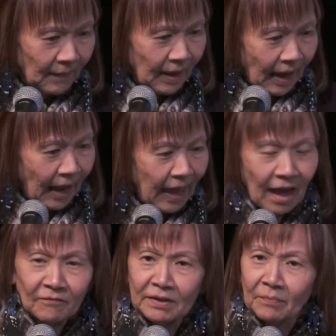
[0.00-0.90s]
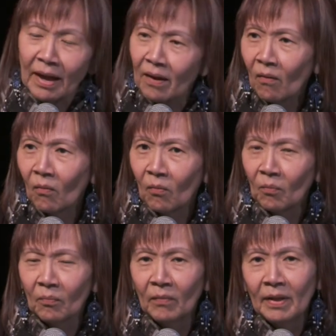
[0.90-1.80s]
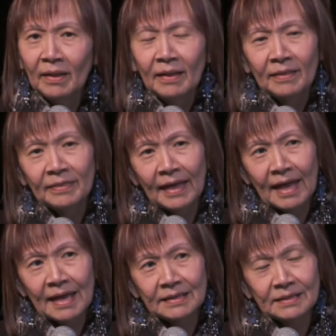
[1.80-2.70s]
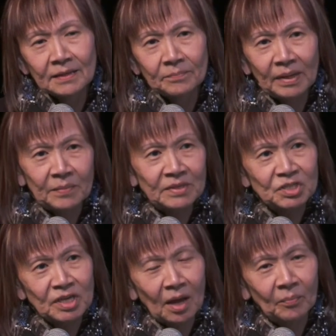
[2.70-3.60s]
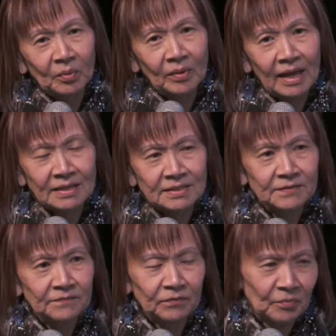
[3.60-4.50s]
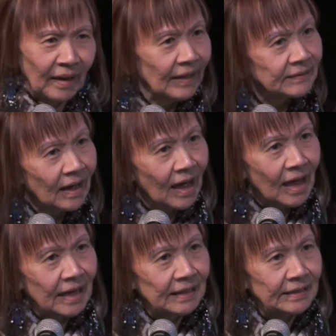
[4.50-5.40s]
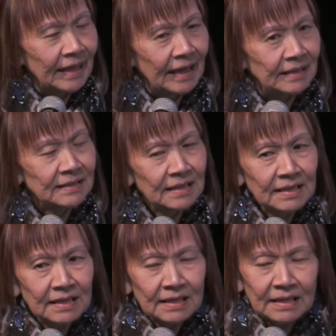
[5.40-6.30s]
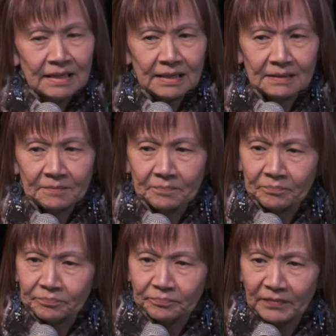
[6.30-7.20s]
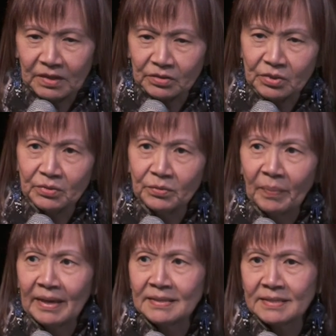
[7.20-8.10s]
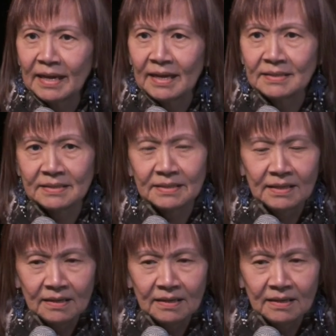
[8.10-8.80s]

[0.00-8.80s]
I have in my home. That baby shampoo has formaldehyde, that your toothpaste has